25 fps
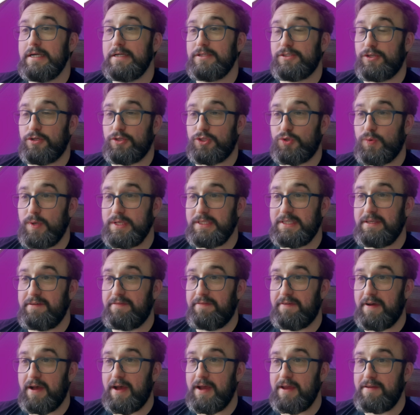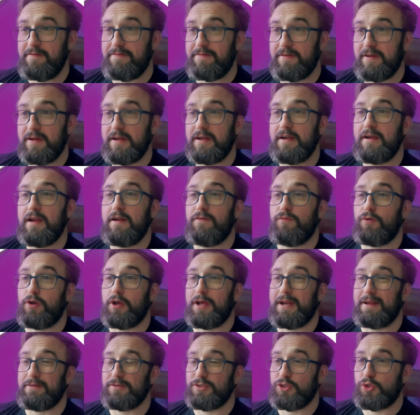So 25, if we
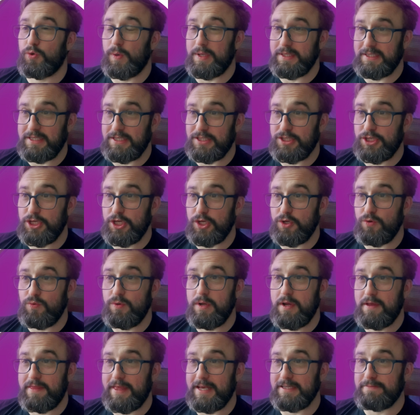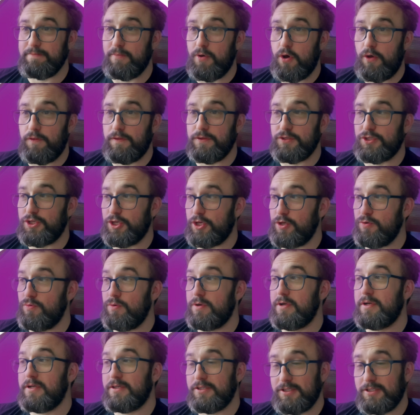go down to 22, that's more than 2,